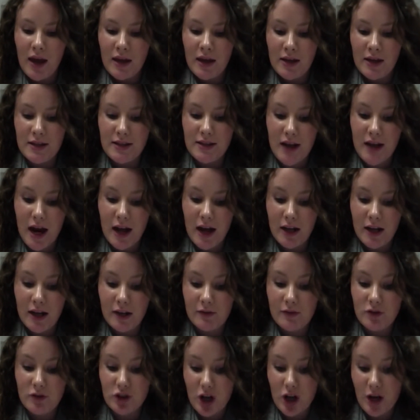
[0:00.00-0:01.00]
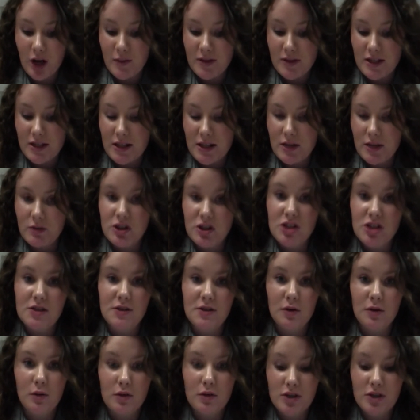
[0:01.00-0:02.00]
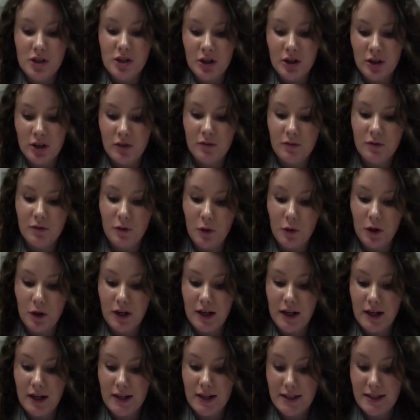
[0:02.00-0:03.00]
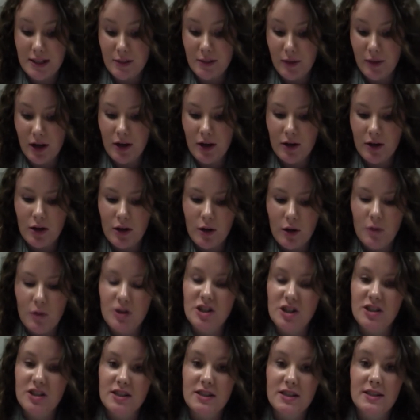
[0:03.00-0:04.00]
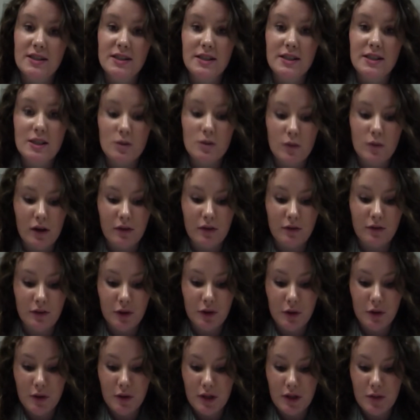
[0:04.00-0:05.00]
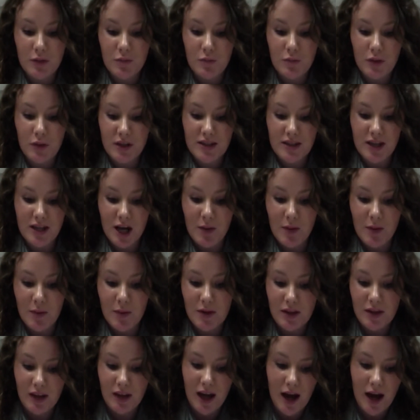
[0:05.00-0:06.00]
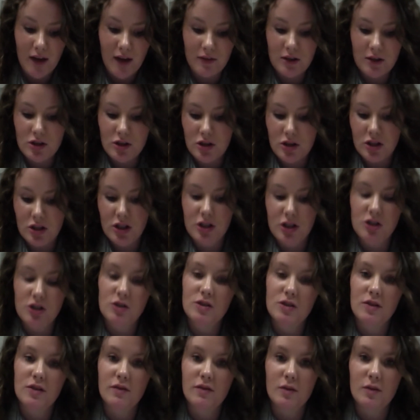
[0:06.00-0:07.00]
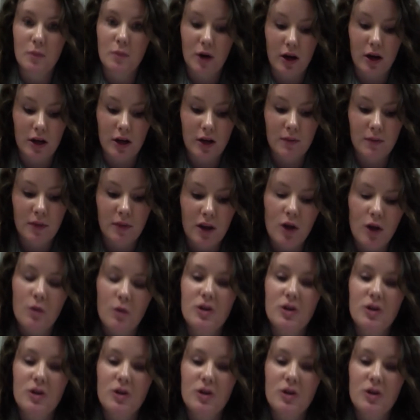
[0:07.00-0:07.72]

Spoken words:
He died of dropsy, which is an old term for edema, which is a disease where fluid builds up in the cavities or tissues of the body,